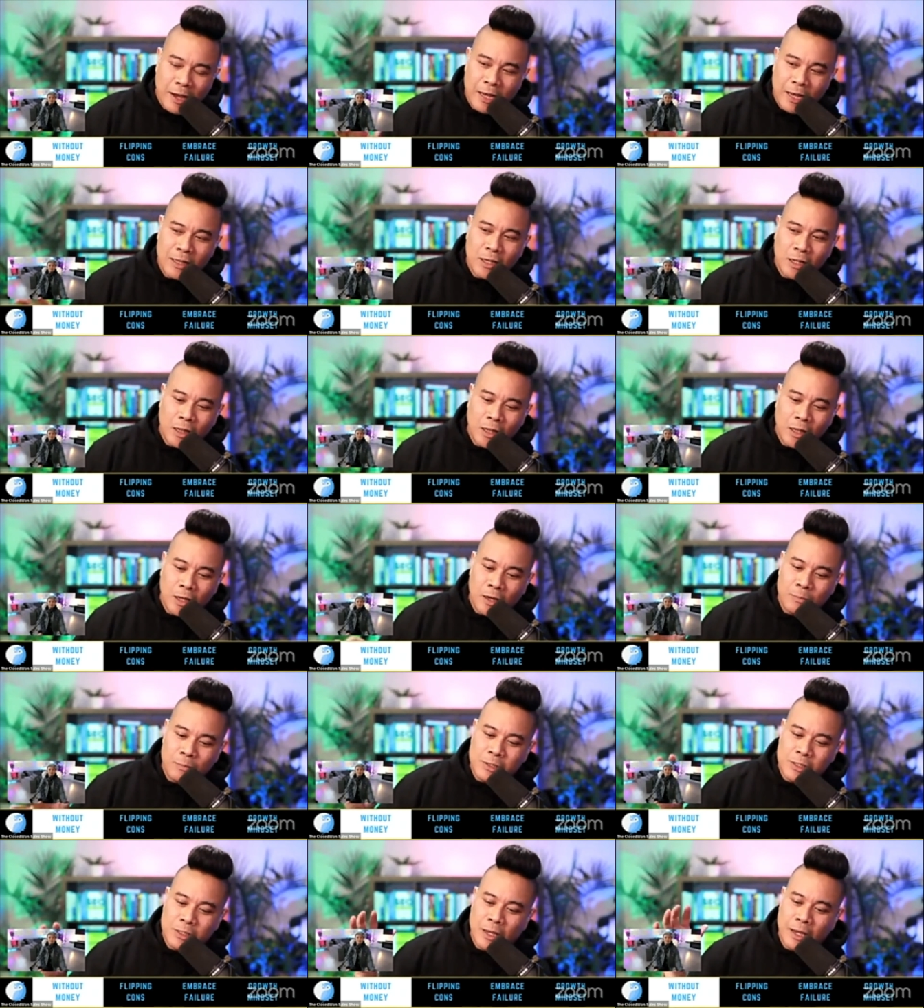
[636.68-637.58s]
at the
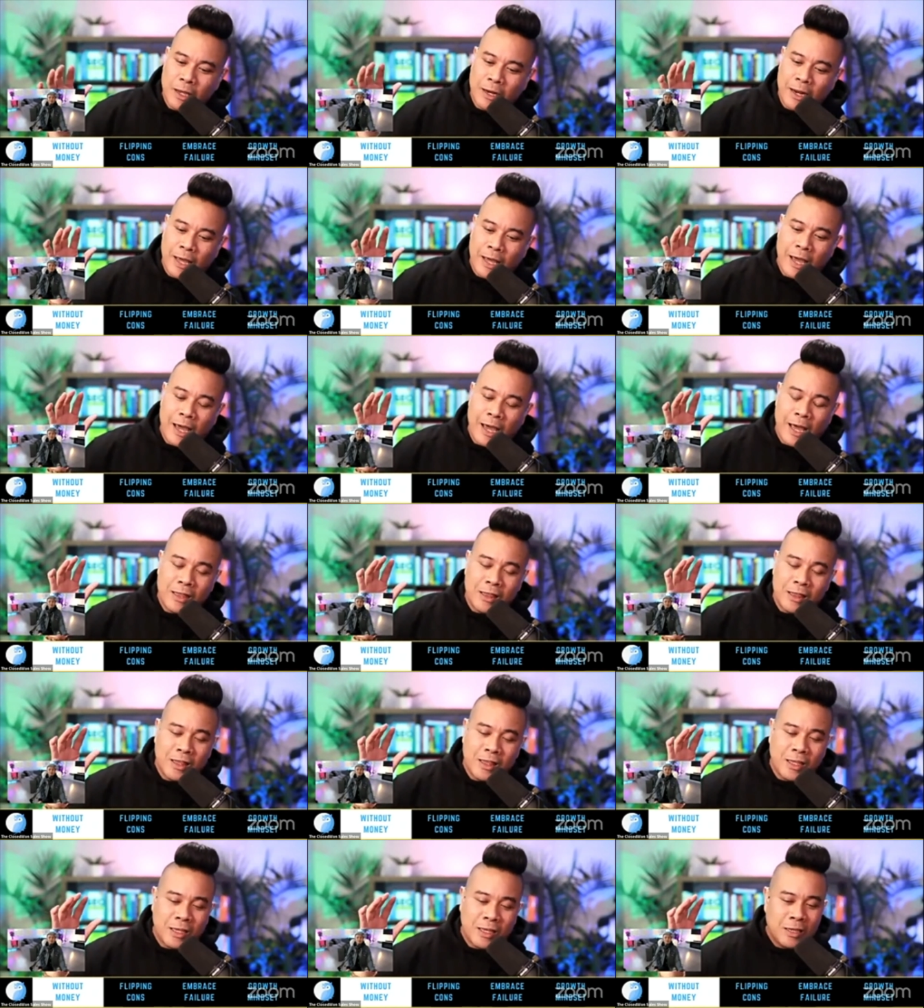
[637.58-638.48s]
clubs and at
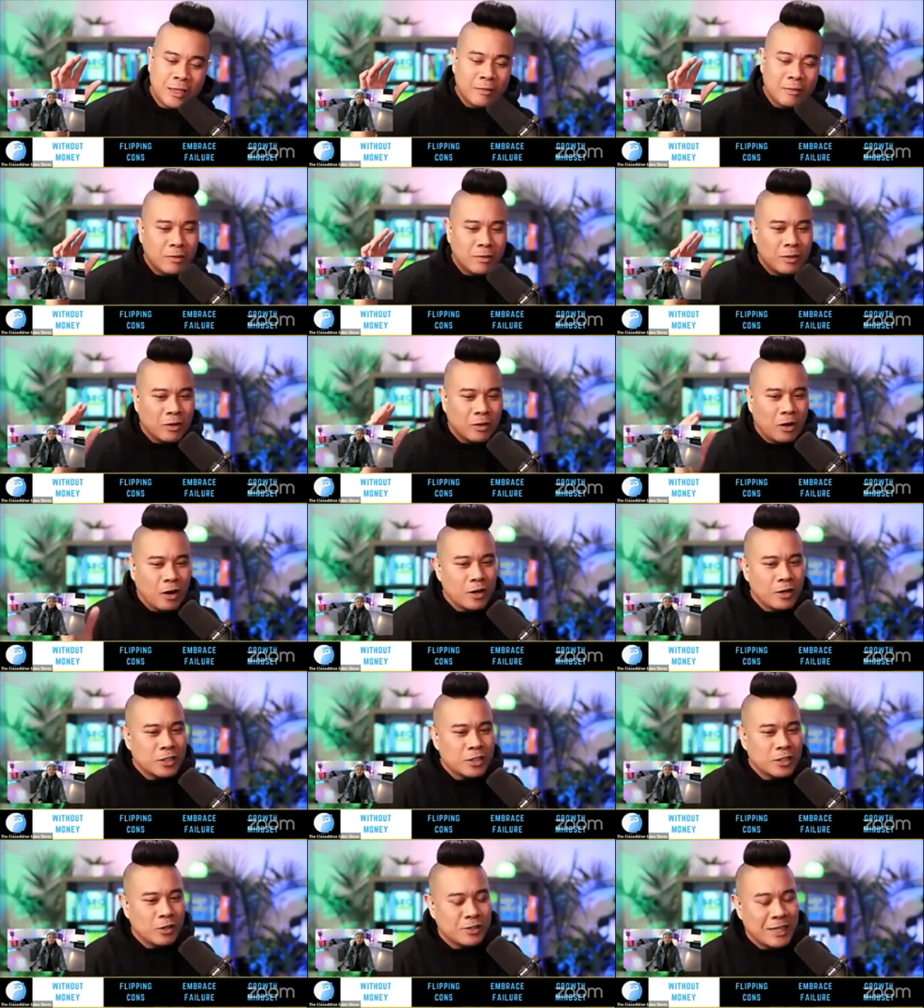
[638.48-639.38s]
the
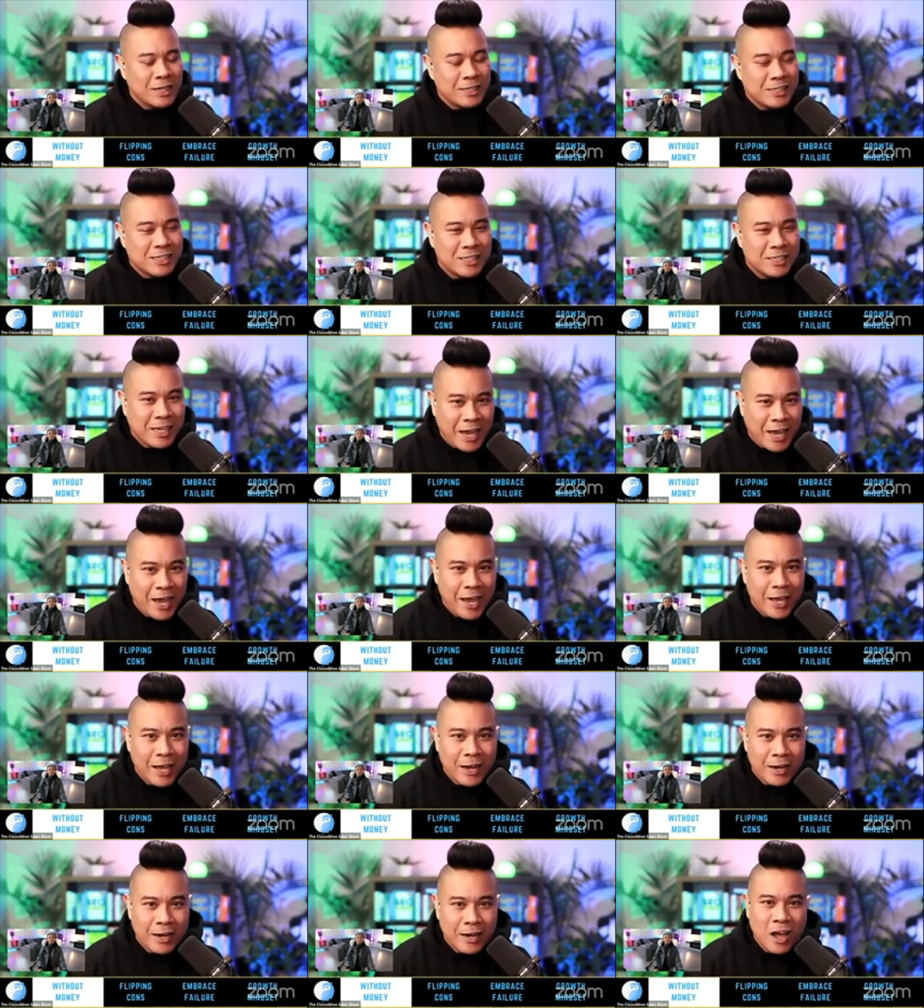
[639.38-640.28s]
car shows and
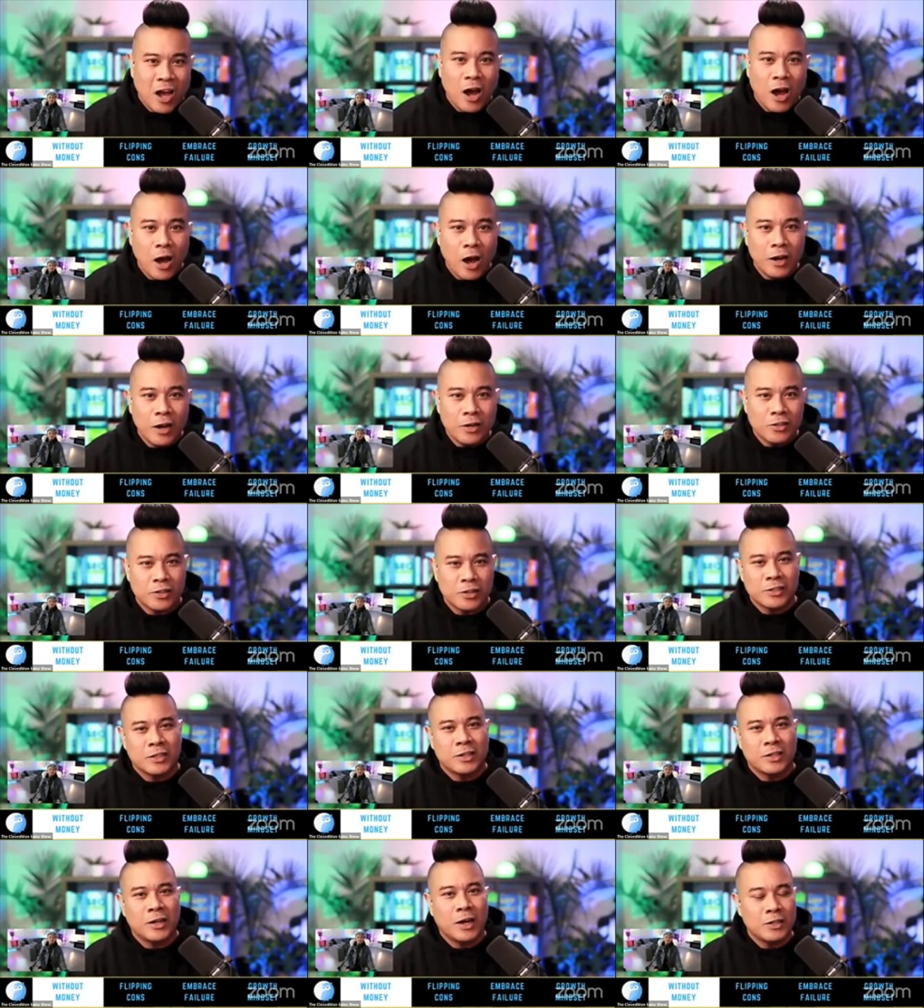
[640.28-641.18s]
scan
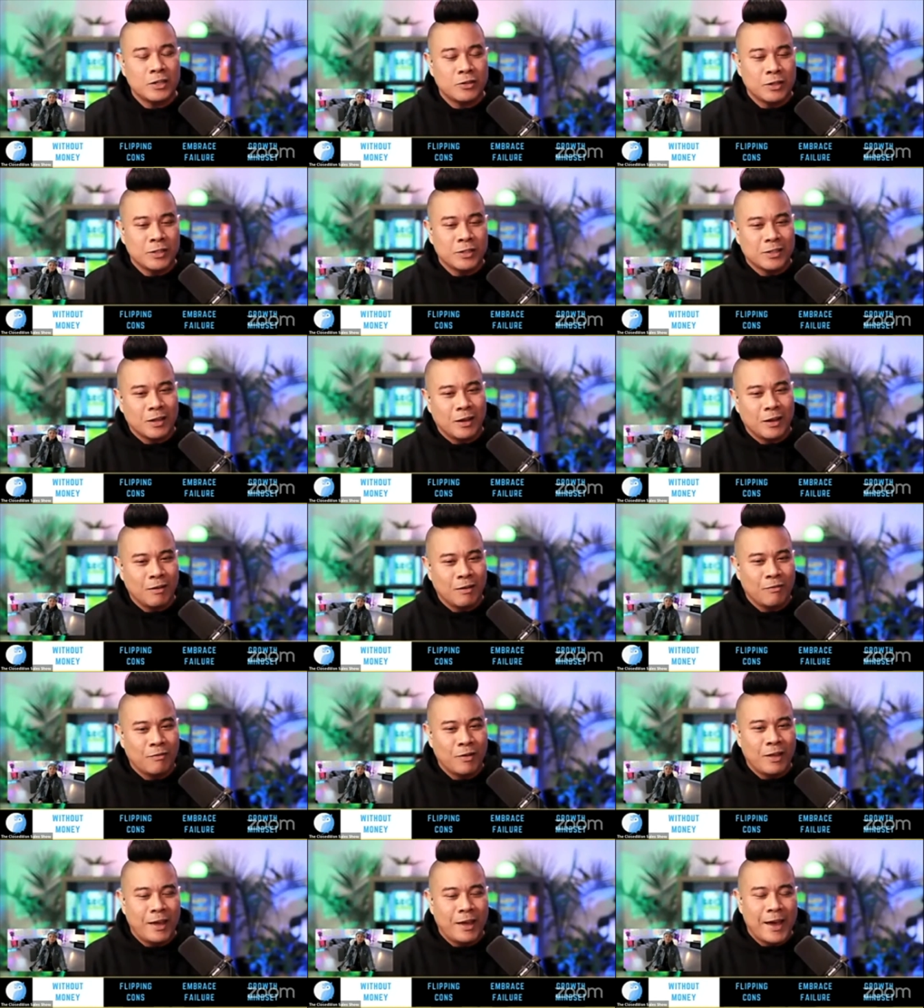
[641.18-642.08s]
hundreds and hundreds
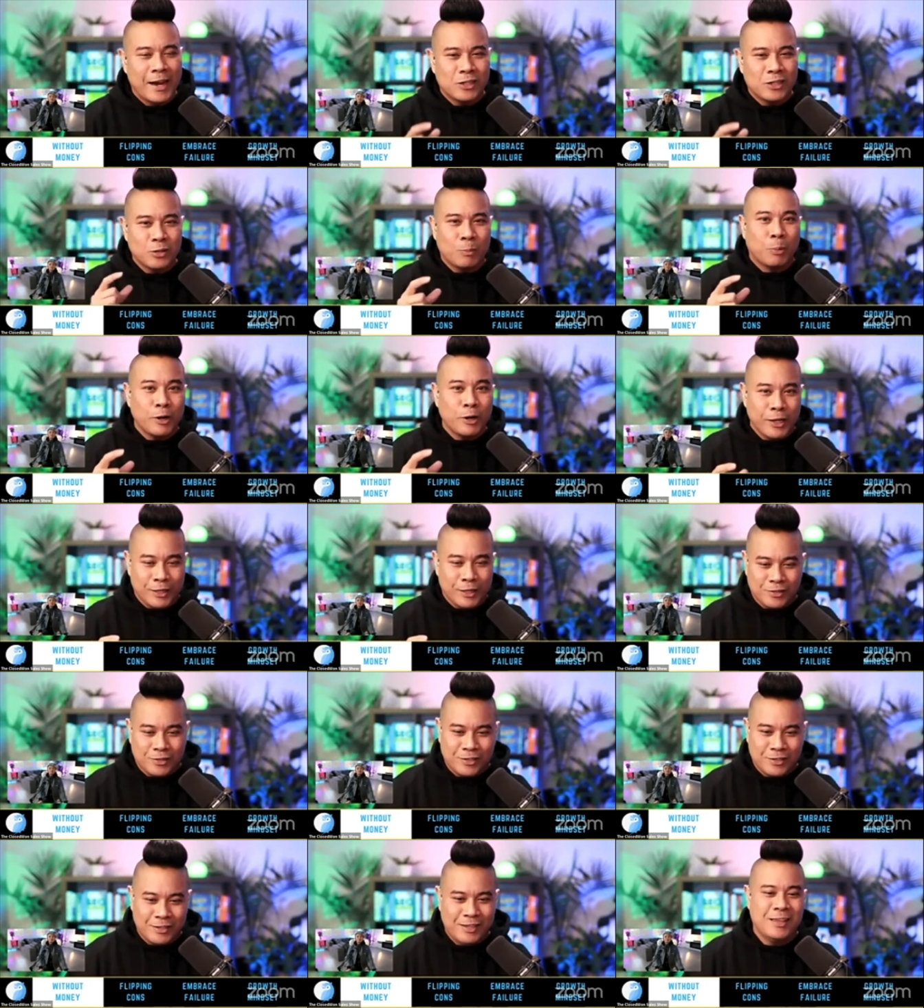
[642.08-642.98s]
of actual
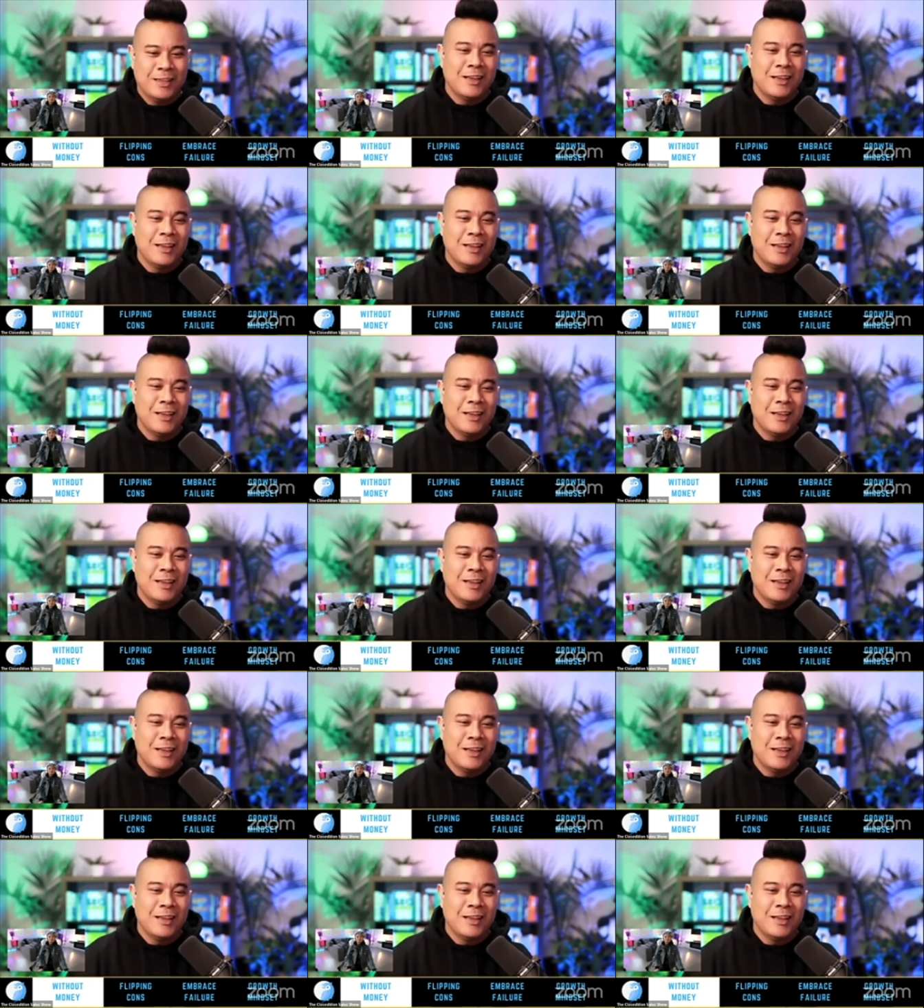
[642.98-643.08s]
prints.